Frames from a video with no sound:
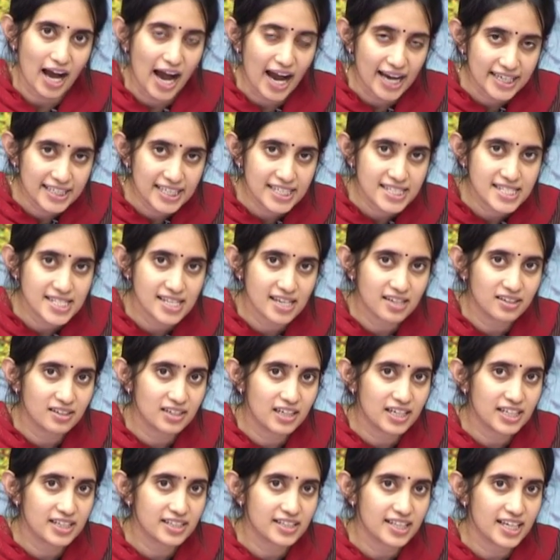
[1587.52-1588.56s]
I did say
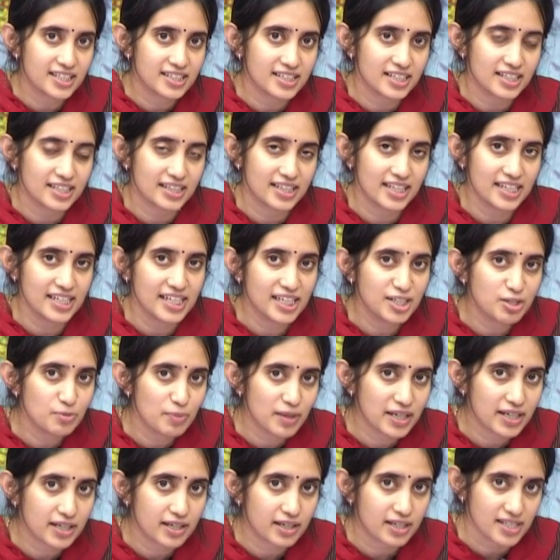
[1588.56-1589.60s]
earlier that they need to
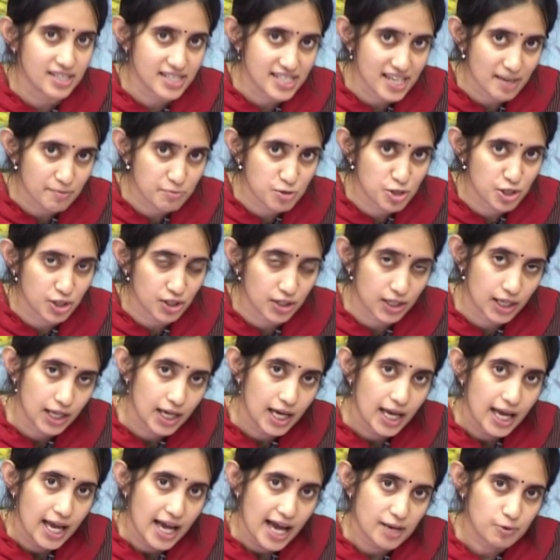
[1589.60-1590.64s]
be conceptual.
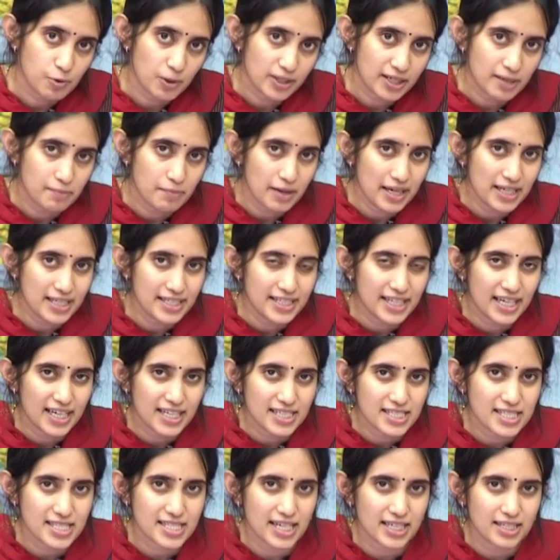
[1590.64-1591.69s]
And what I meant
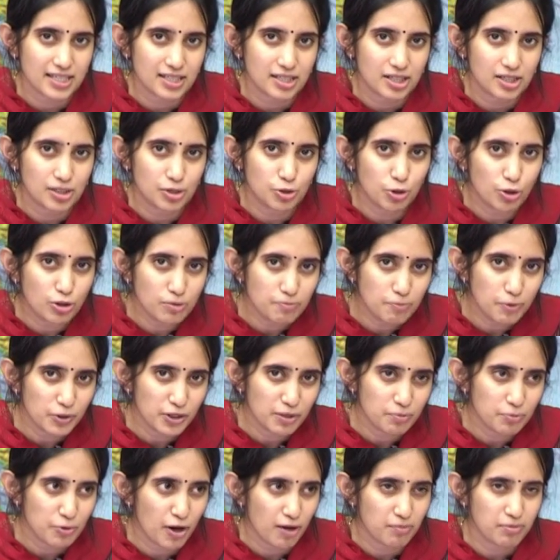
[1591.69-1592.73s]
there is that don't put
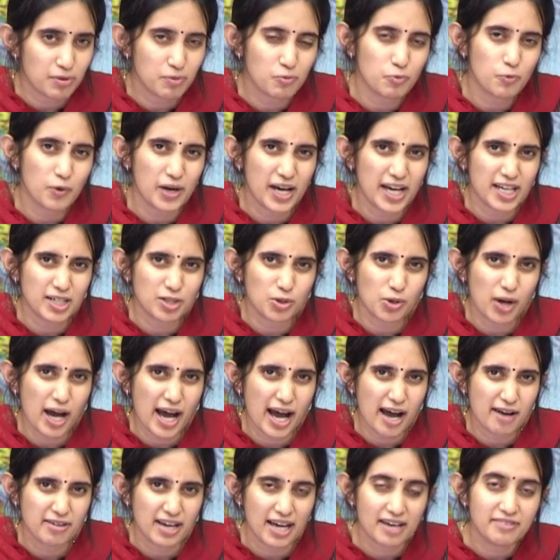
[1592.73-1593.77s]
a problem where you
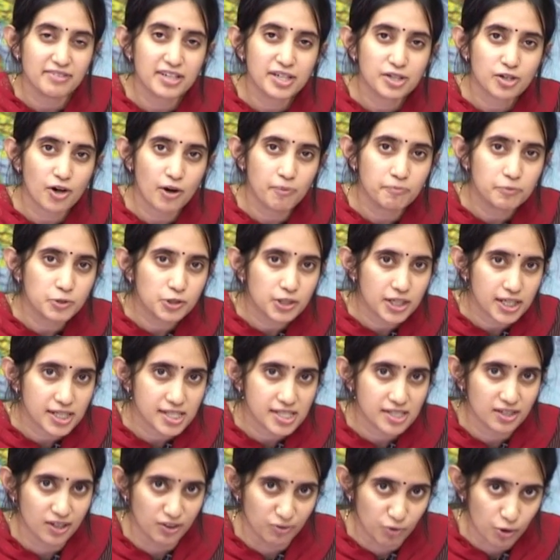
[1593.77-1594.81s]
have heavy
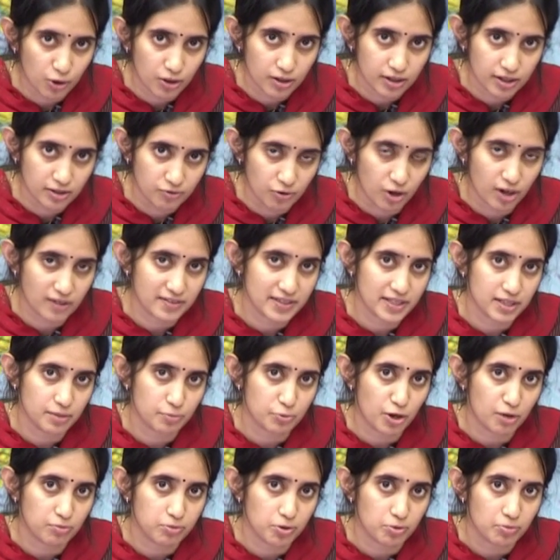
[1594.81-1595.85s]
computation in, involved in the
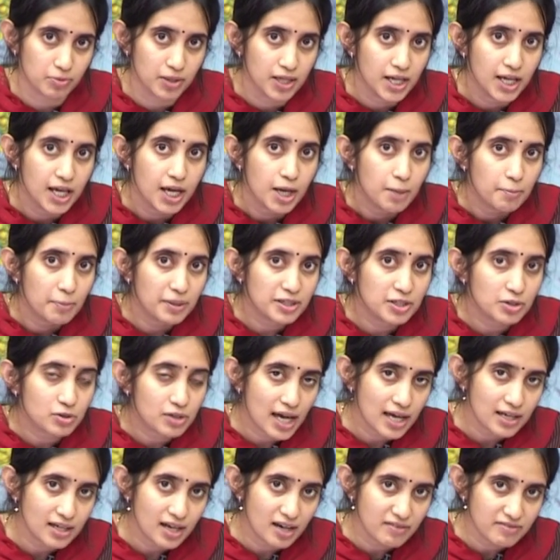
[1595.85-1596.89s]
problem. But you
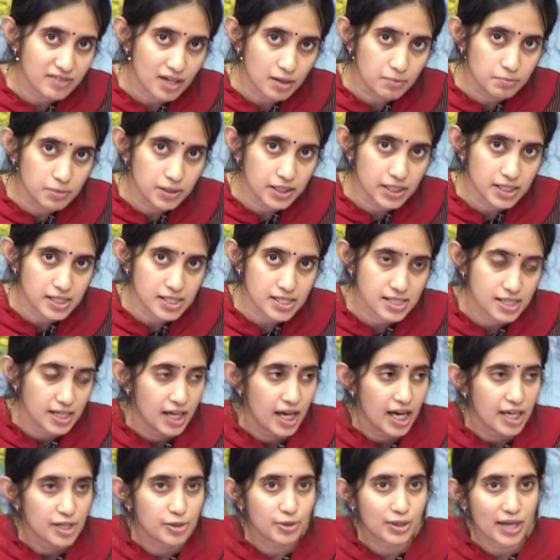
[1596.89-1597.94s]
can have numbers,
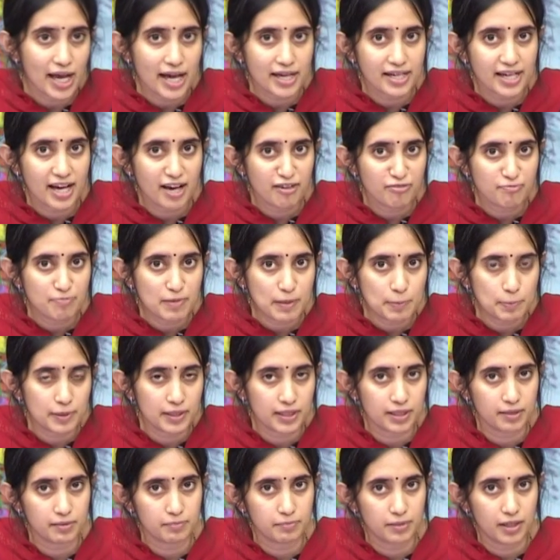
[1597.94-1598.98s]
you can have
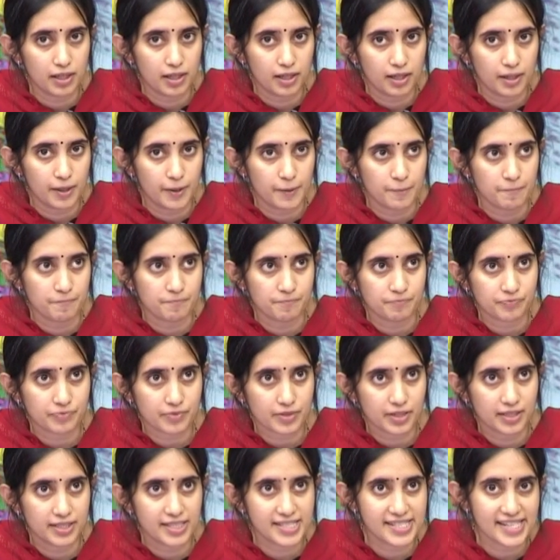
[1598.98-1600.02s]
people um,
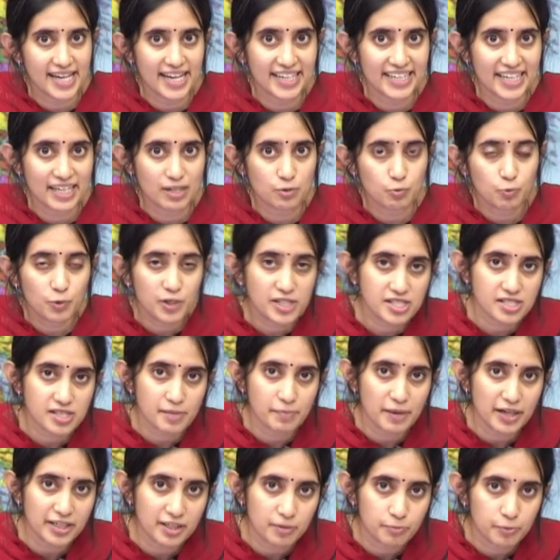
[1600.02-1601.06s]
deciding which is a
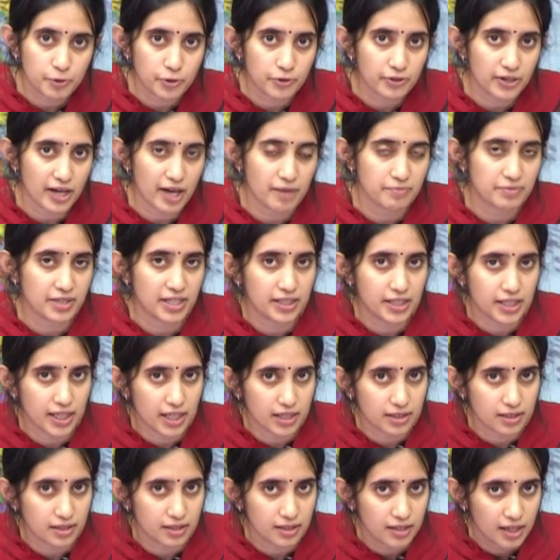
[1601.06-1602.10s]
better program than the
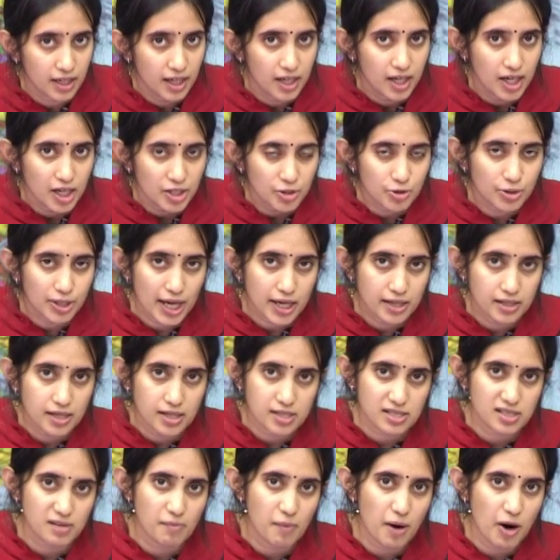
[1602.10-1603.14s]
other. You can
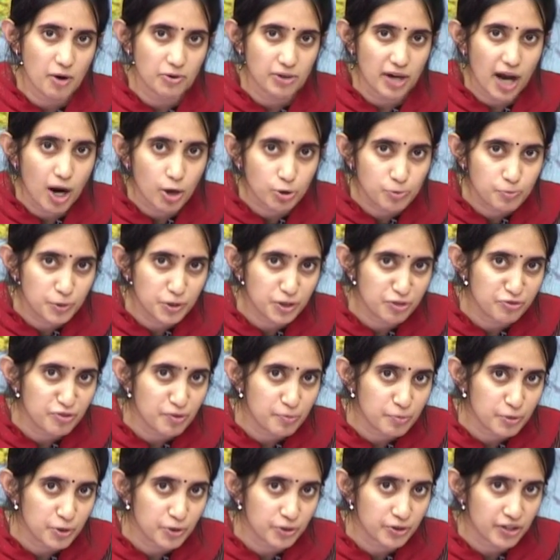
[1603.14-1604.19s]
ask about output of a
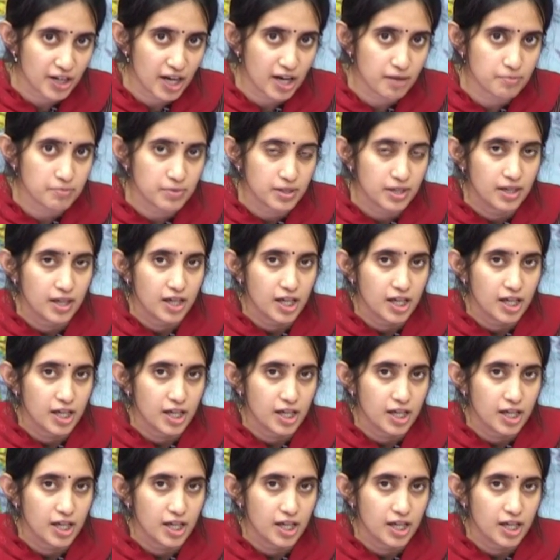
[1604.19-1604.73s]
program.